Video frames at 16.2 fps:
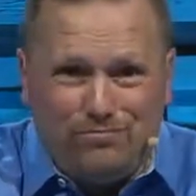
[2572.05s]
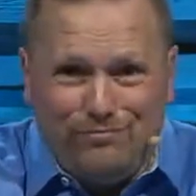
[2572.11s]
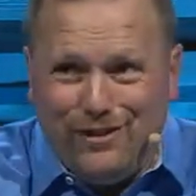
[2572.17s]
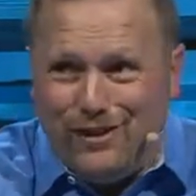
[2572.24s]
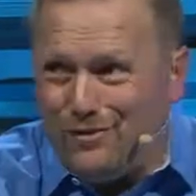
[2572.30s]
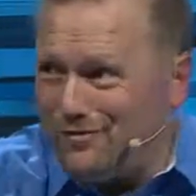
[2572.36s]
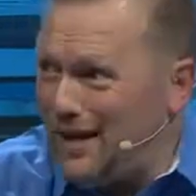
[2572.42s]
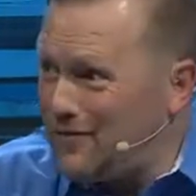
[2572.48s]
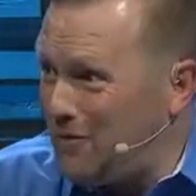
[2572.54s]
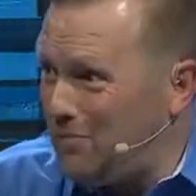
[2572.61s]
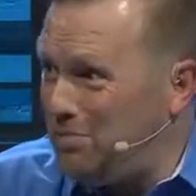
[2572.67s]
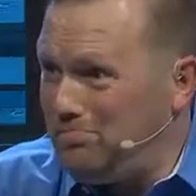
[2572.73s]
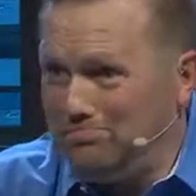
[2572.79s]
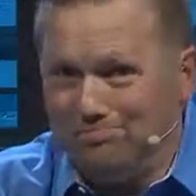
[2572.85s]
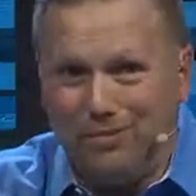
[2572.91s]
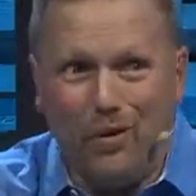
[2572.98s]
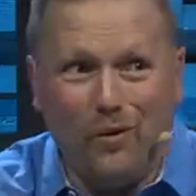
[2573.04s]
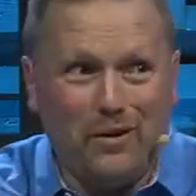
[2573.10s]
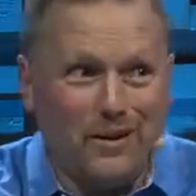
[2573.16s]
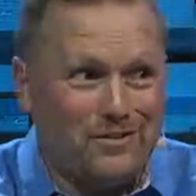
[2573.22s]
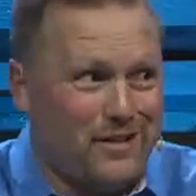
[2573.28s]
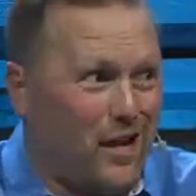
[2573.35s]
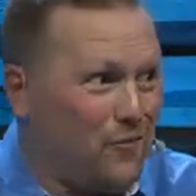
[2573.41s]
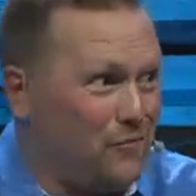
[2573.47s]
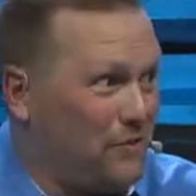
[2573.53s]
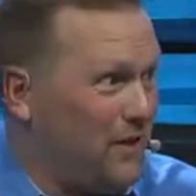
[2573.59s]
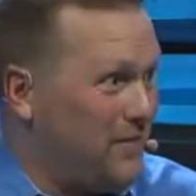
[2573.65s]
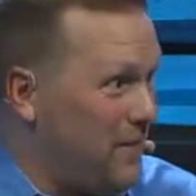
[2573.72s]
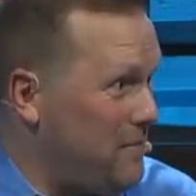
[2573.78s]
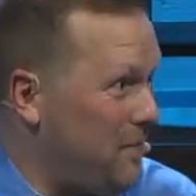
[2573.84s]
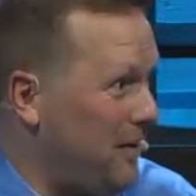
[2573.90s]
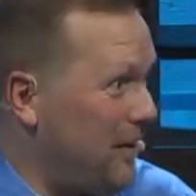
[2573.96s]
you know, thanks for pulling us out in front of
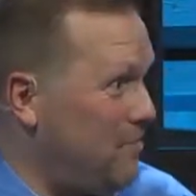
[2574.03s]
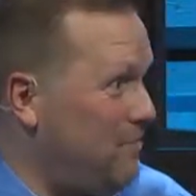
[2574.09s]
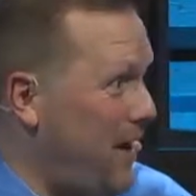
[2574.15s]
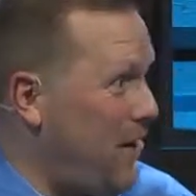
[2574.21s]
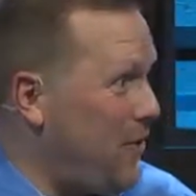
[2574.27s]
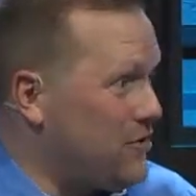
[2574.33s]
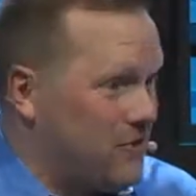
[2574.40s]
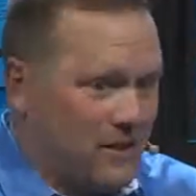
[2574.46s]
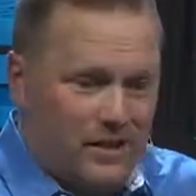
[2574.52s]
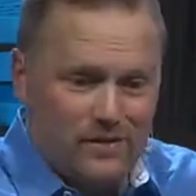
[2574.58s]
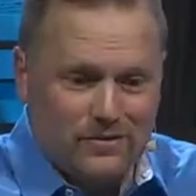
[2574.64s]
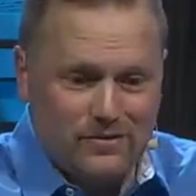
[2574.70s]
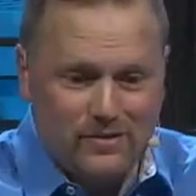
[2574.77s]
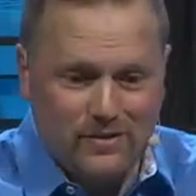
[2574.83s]
everybody, embarrassing us.